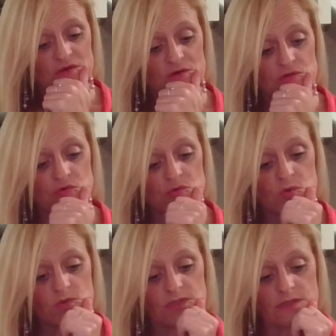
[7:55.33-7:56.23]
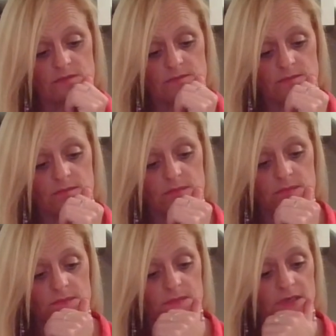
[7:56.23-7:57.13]
Earth or water.
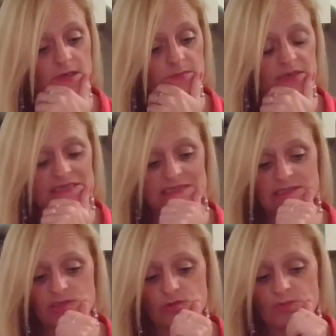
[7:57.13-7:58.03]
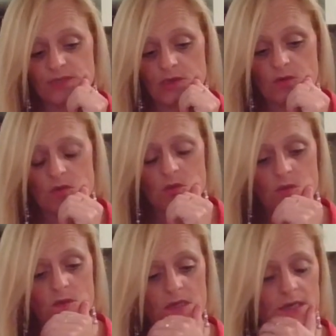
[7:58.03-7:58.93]
Pisces, Scorpio,
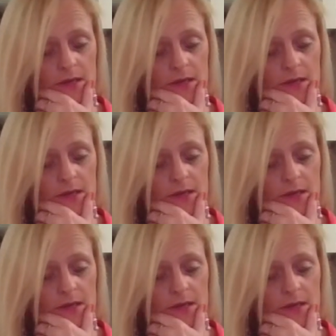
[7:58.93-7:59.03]
or